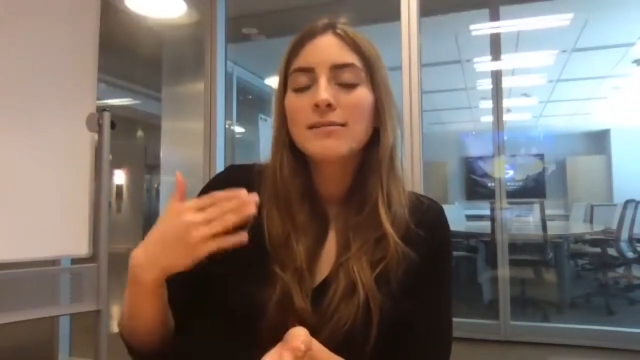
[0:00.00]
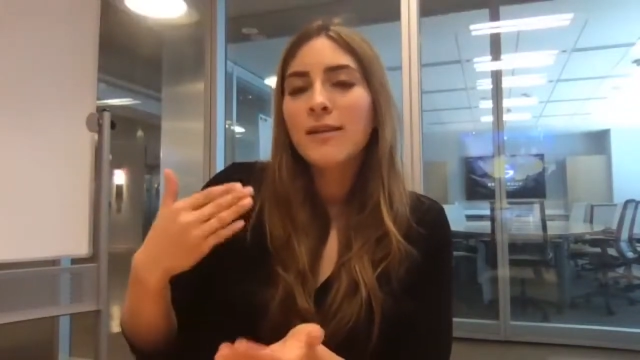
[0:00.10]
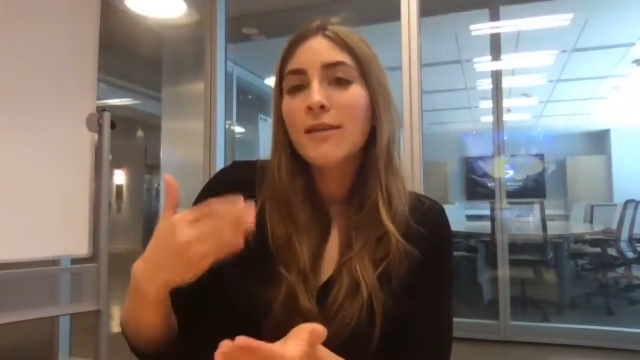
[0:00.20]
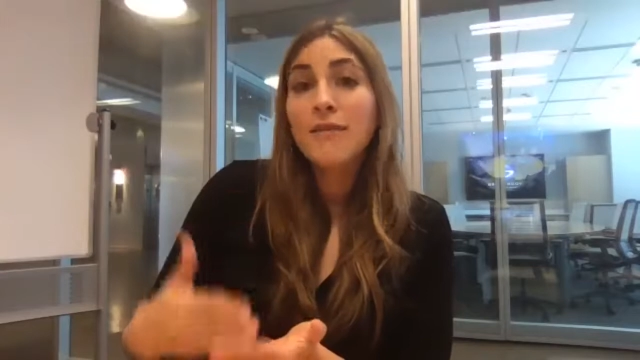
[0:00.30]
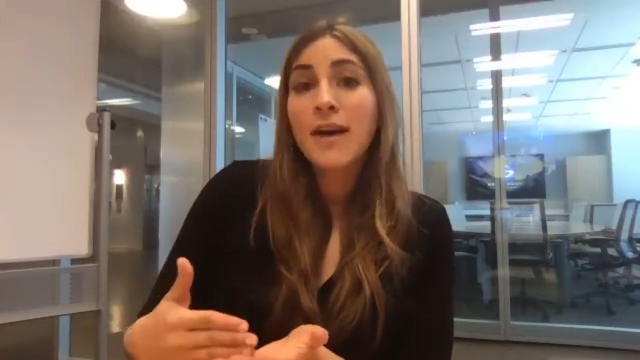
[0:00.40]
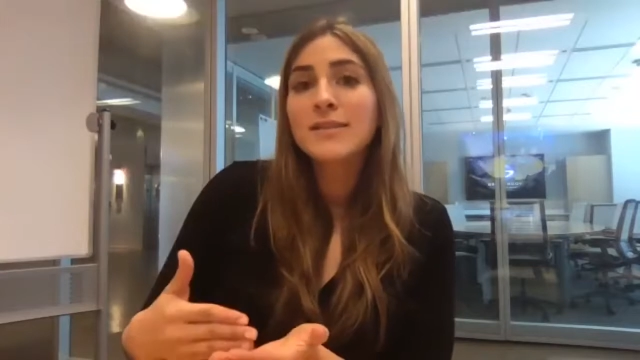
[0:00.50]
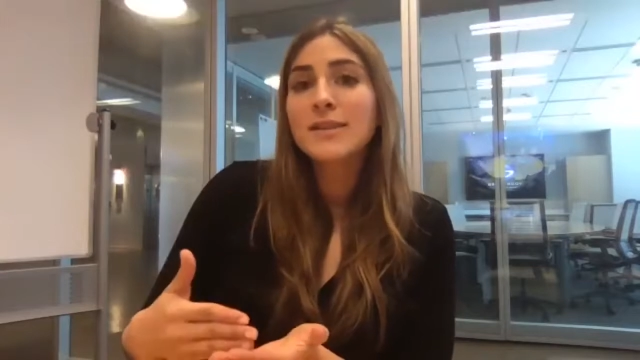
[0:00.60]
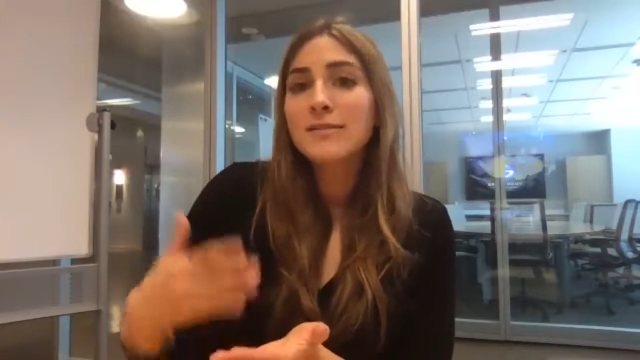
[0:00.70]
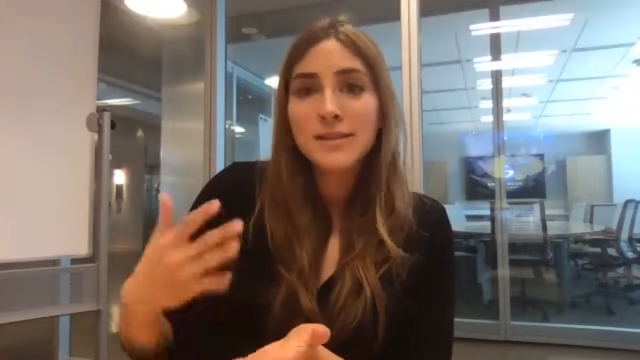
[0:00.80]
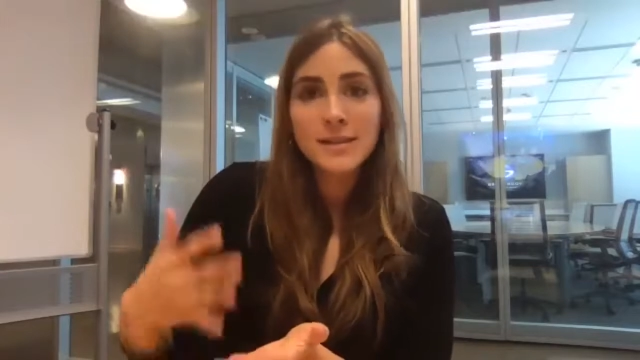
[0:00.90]

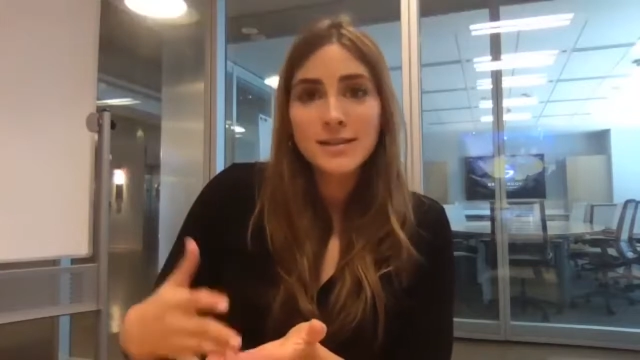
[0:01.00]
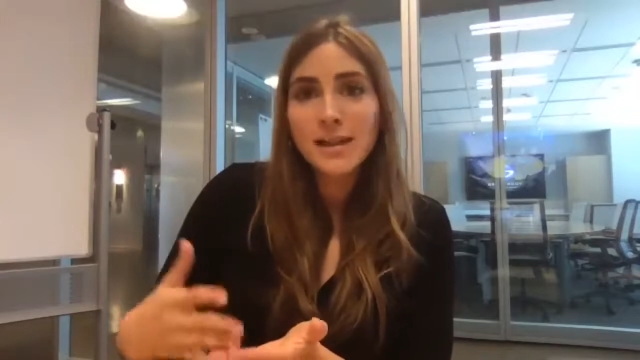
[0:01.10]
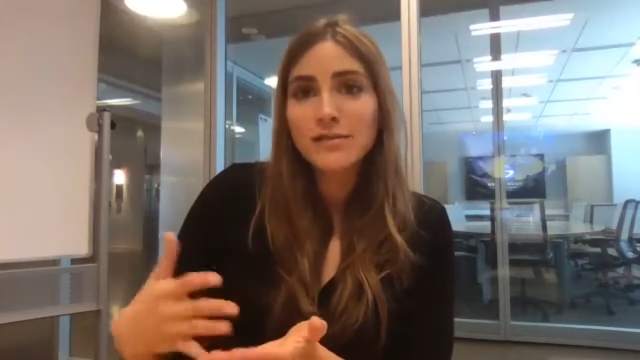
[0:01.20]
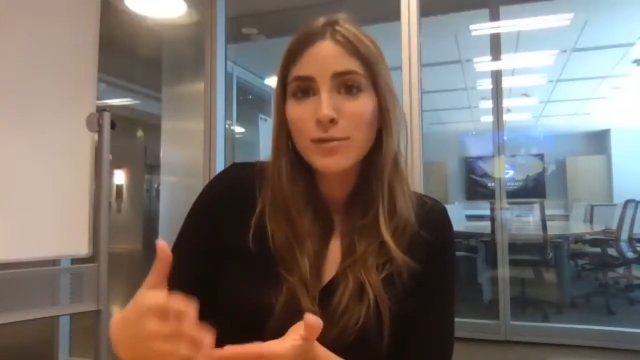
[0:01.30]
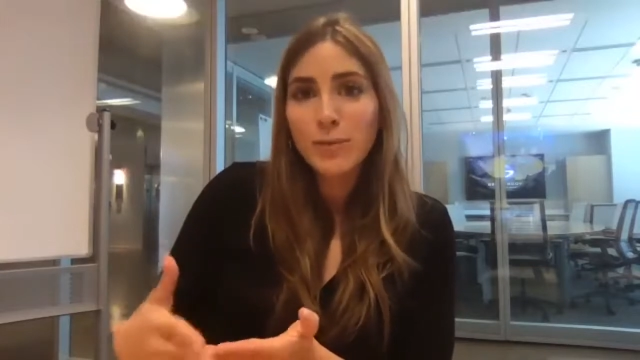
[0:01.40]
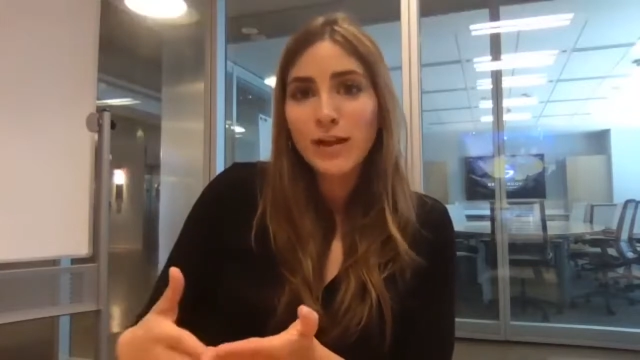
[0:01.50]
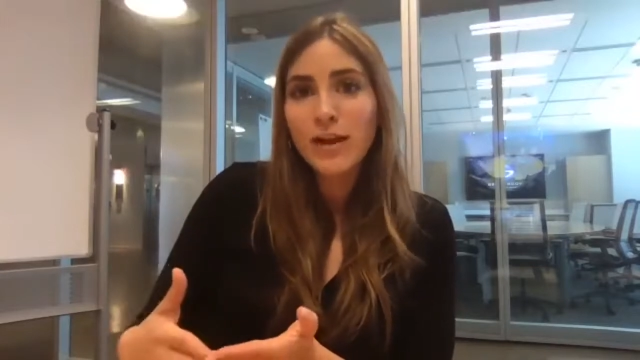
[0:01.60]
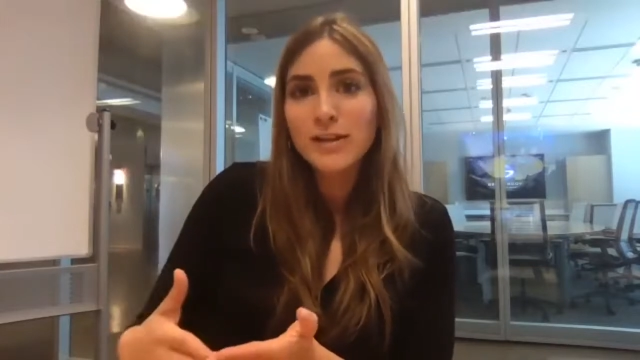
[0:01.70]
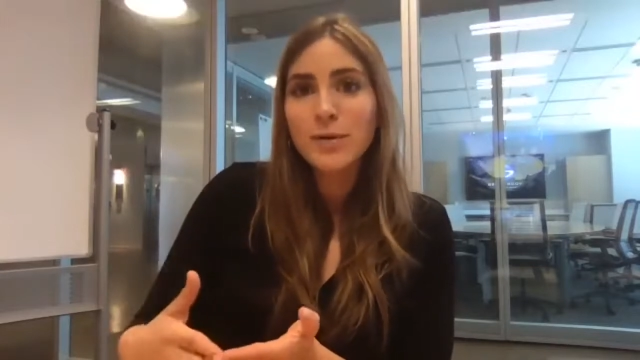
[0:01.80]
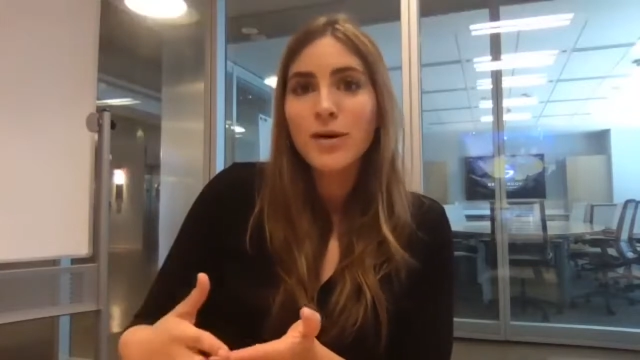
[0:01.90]
effective and successful weight
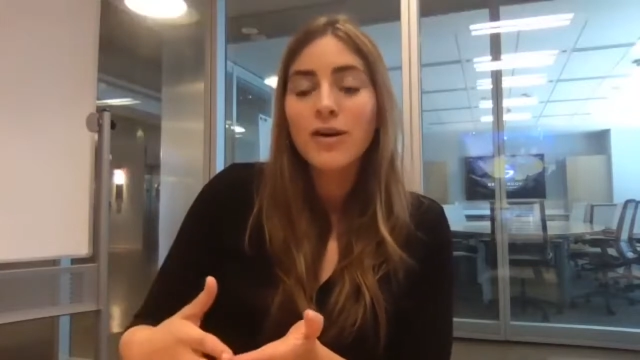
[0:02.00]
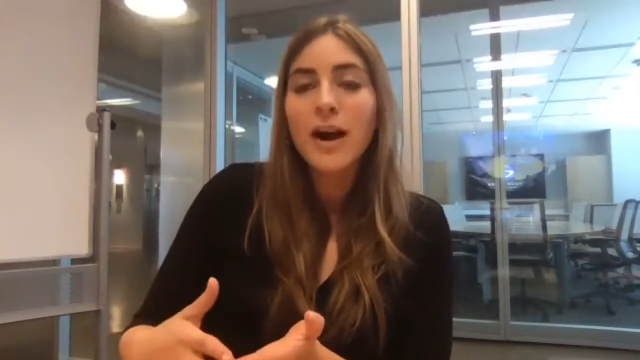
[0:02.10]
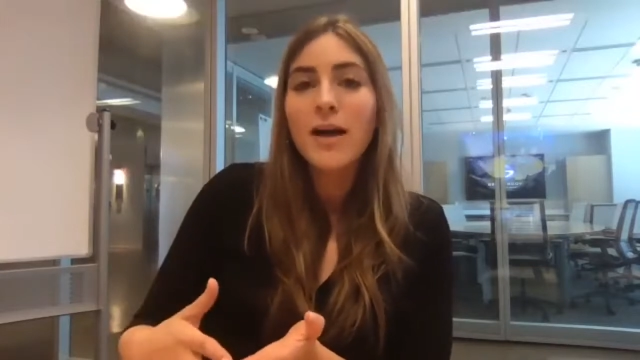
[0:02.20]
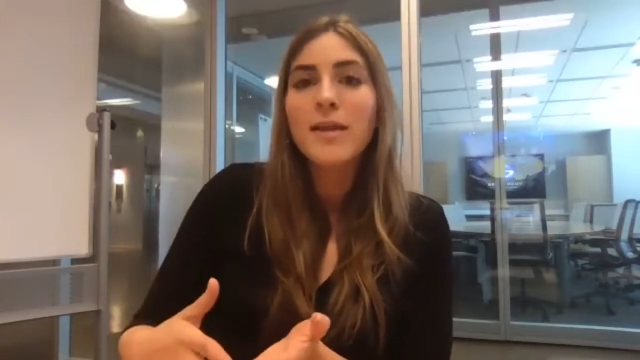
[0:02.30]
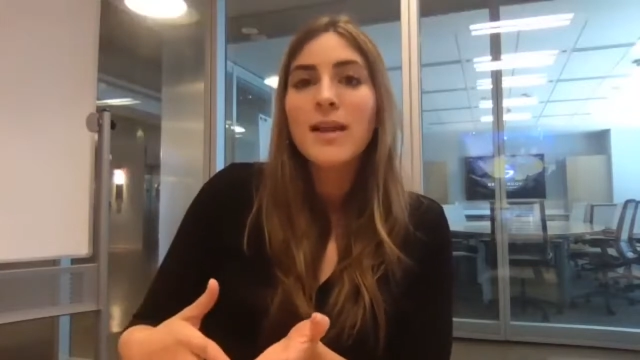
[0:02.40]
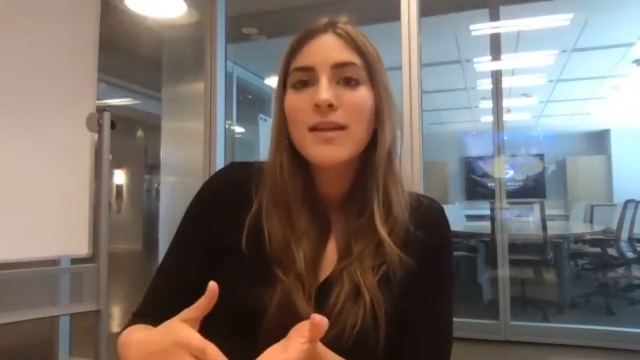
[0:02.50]
loss program.